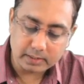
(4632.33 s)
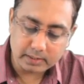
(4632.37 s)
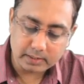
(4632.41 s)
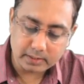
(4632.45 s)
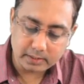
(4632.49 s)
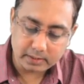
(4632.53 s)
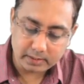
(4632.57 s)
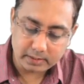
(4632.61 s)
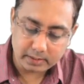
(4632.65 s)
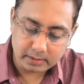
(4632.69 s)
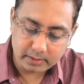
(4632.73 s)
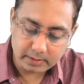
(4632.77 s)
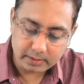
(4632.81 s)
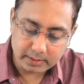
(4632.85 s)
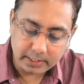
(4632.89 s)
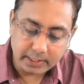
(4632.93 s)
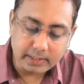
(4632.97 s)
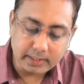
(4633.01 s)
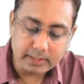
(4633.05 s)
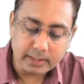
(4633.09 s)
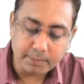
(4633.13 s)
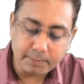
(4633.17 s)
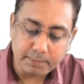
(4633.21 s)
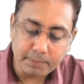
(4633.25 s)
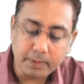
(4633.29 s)

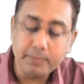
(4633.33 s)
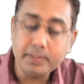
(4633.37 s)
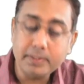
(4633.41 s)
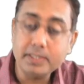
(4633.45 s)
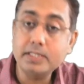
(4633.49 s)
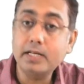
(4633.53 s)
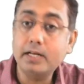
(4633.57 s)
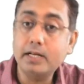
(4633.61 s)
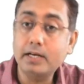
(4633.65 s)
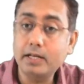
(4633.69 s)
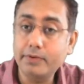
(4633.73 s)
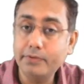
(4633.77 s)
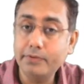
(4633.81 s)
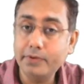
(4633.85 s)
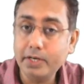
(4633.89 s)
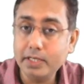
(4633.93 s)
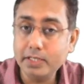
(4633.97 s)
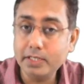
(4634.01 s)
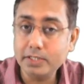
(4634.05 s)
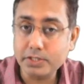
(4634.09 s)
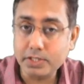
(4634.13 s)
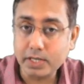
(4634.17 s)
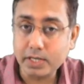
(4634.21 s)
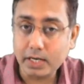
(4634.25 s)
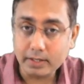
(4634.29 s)
zinc supplements are
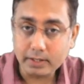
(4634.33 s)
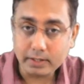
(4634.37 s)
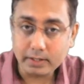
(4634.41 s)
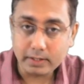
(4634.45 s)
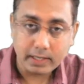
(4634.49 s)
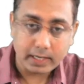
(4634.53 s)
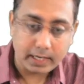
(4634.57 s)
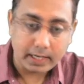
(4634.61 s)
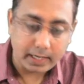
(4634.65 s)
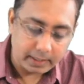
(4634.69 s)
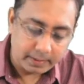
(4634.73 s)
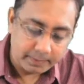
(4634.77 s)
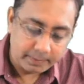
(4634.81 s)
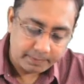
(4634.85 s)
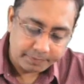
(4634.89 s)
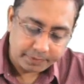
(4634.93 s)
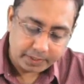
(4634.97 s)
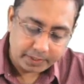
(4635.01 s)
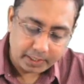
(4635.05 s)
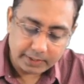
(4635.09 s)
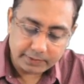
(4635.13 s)
given in starter diet.